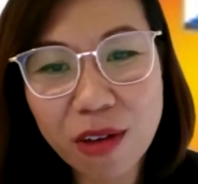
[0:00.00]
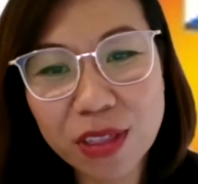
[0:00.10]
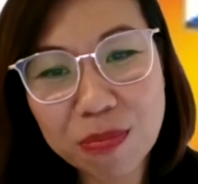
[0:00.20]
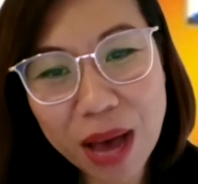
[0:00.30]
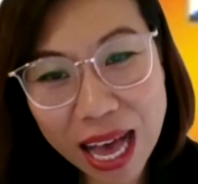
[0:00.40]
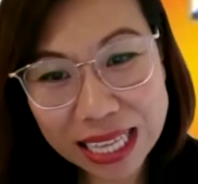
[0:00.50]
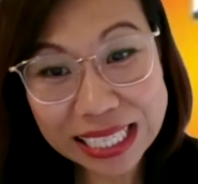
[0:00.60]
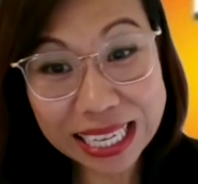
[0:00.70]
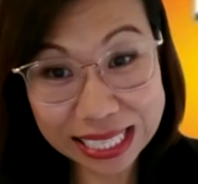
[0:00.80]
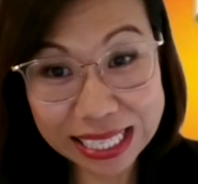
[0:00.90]
For the
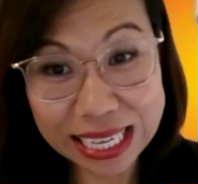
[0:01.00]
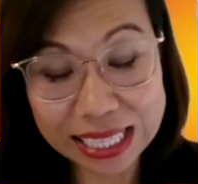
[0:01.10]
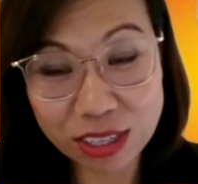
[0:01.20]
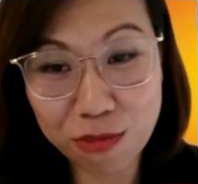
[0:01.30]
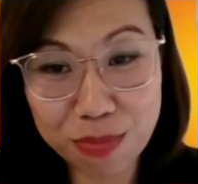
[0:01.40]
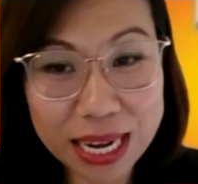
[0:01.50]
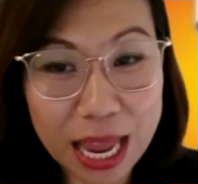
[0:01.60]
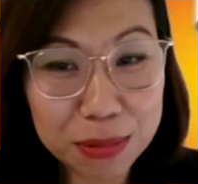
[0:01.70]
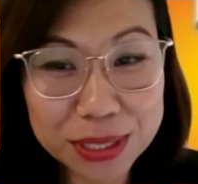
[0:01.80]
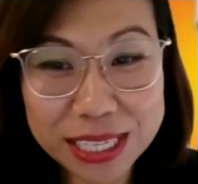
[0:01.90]
past six years, I've been
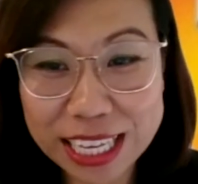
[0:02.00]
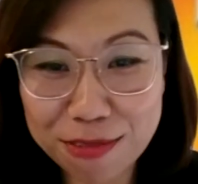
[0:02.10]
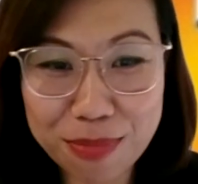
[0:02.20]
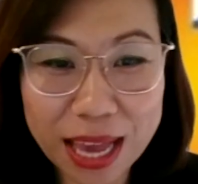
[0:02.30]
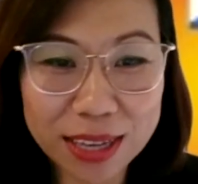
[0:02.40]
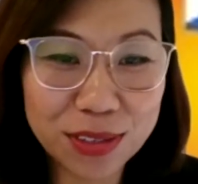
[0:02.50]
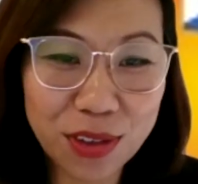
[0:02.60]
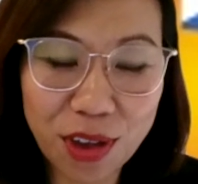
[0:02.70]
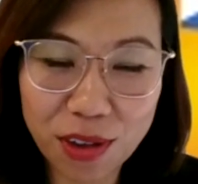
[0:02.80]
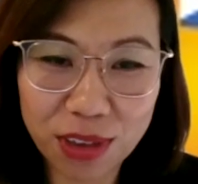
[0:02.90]
able to give back
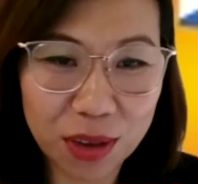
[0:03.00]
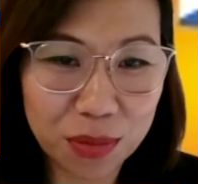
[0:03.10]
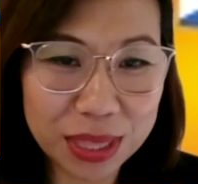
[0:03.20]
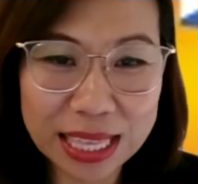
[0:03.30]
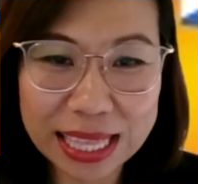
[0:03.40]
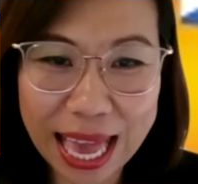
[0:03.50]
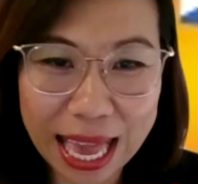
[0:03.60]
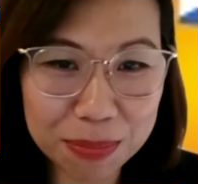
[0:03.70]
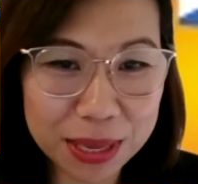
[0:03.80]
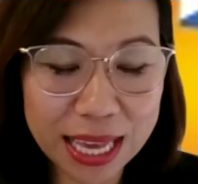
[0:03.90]
serving within the
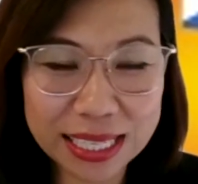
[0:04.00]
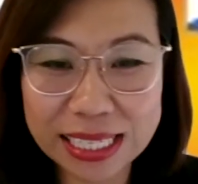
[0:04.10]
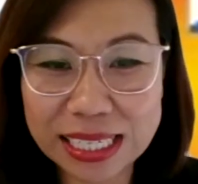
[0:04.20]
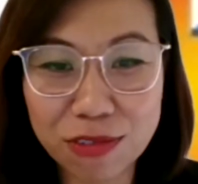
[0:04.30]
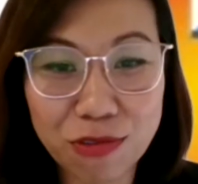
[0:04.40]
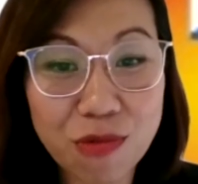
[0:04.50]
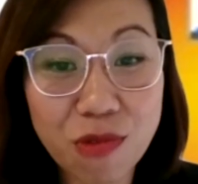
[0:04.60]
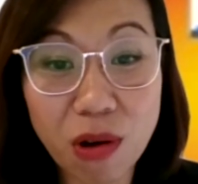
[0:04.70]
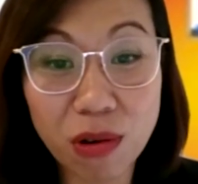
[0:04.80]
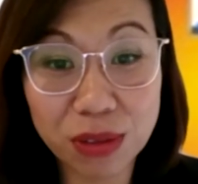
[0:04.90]
APS in different
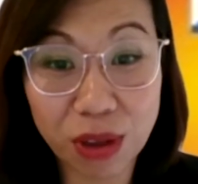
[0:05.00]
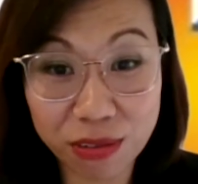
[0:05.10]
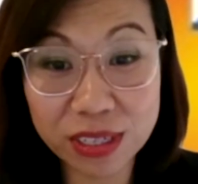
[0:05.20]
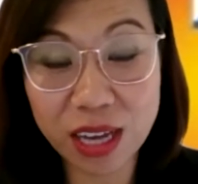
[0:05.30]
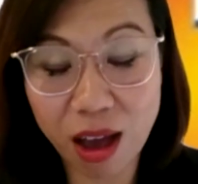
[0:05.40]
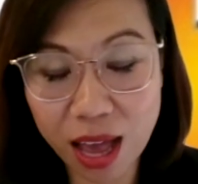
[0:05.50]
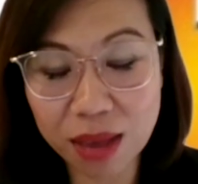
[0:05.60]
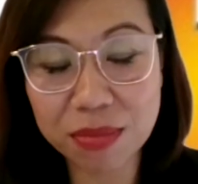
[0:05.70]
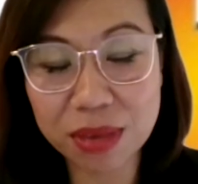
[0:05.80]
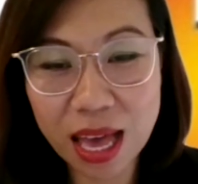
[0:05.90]
roles over
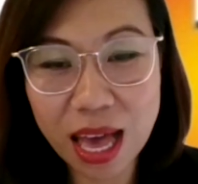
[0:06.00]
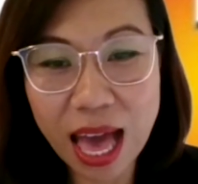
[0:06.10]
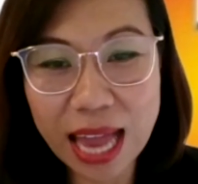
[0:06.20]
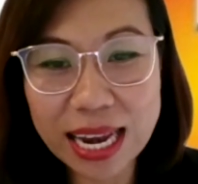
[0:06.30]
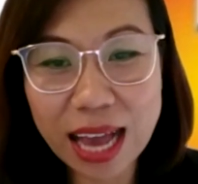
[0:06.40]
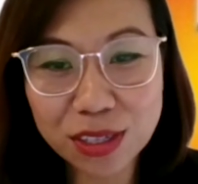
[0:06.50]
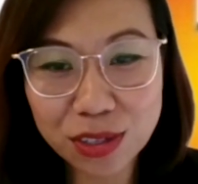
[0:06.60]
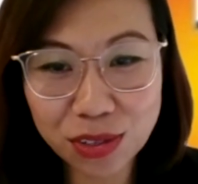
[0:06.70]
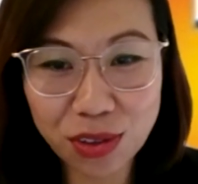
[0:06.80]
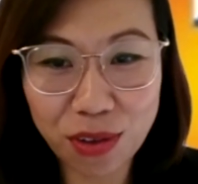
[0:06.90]
time. And now
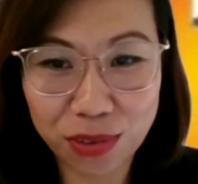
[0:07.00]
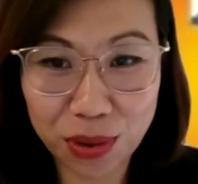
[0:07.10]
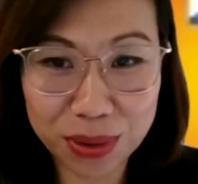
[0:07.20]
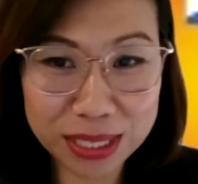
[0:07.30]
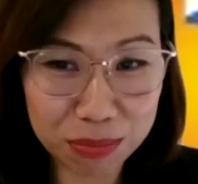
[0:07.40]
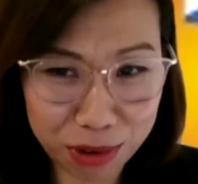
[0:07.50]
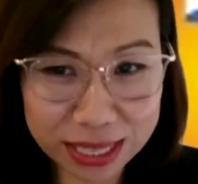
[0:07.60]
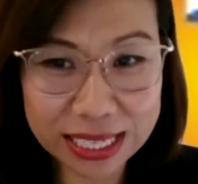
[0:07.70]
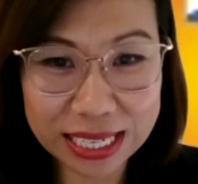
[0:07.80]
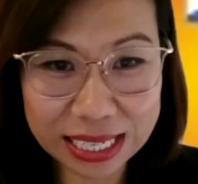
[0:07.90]
to serve you as a
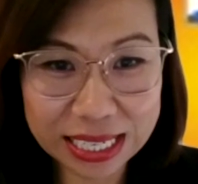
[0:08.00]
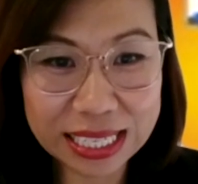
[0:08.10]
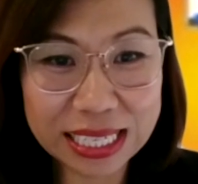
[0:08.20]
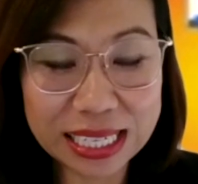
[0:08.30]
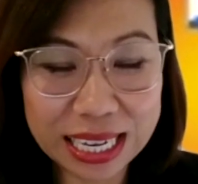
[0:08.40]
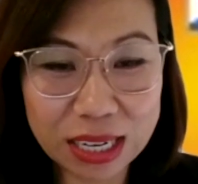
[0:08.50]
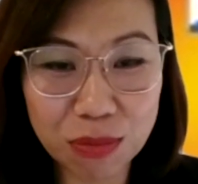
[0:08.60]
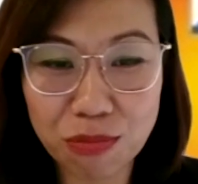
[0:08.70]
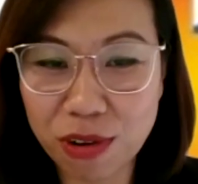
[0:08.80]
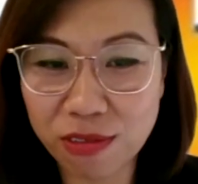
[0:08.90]
president is indeed a
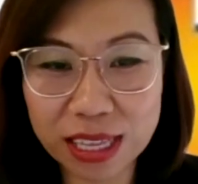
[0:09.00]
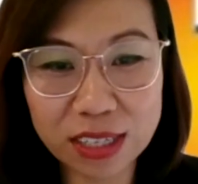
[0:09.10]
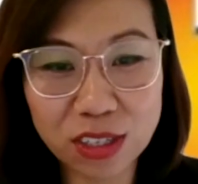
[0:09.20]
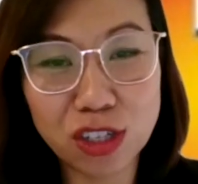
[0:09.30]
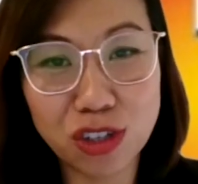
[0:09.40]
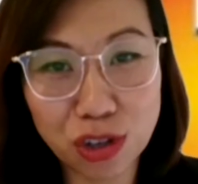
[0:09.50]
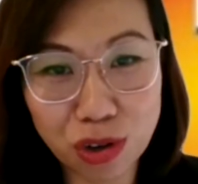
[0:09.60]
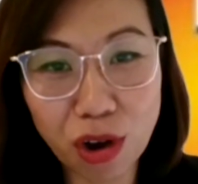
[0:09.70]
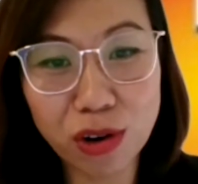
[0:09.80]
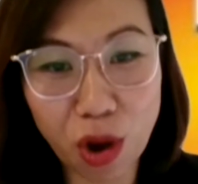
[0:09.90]
privilege I do
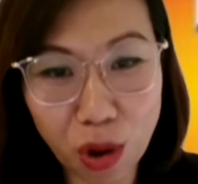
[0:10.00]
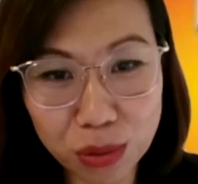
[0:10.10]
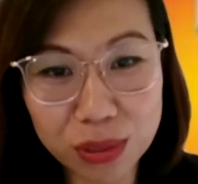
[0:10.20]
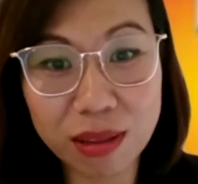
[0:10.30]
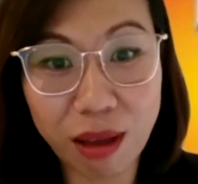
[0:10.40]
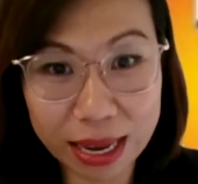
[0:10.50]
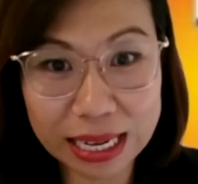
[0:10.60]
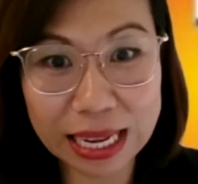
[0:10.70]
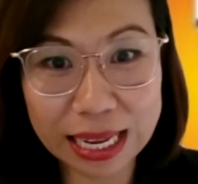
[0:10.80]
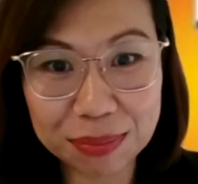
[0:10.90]
not hold
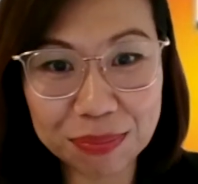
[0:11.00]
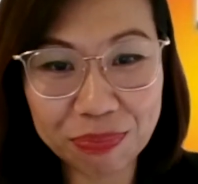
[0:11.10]
lightly.